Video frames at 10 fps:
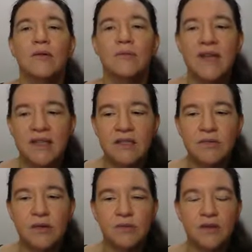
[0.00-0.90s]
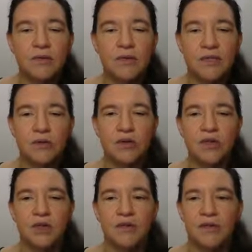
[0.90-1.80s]
less involved in
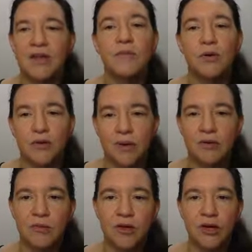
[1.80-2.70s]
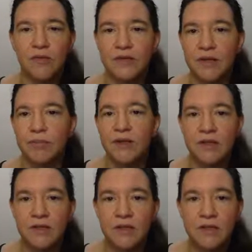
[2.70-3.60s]
research in post-quantum cryptography
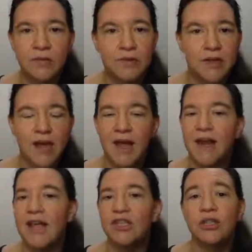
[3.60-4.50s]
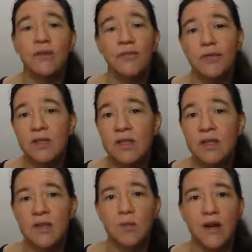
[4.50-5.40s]
submitted systems. And actually the first
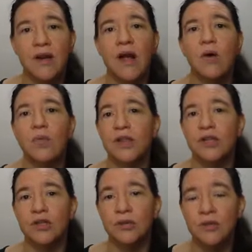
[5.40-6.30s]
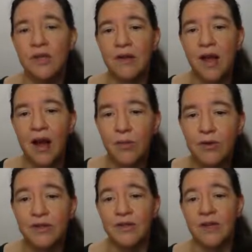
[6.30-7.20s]
system went down within 2
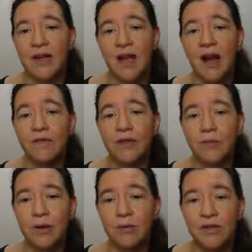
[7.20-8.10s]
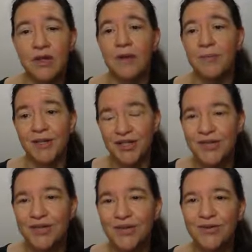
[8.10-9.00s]
hours after the posting. A PhD
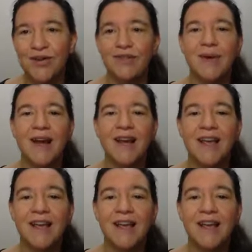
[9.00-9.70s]
student of mine